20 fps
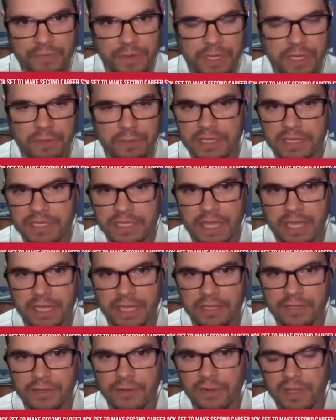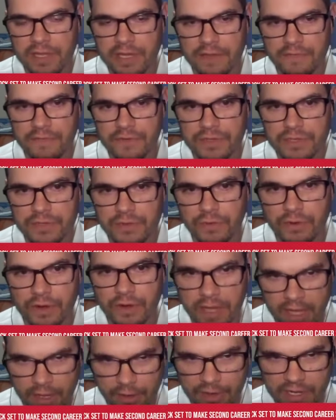we could be seeing a totally different
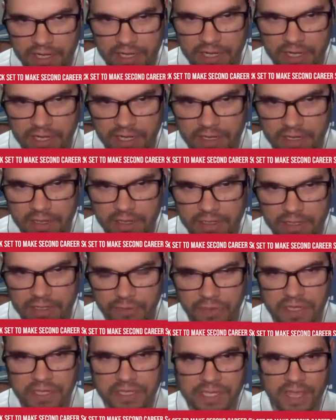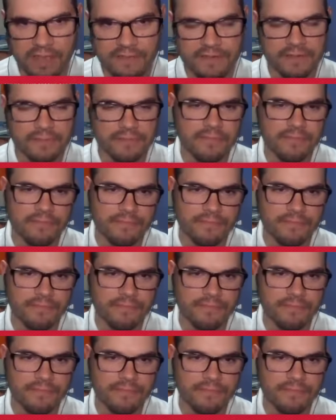story going into to week seven.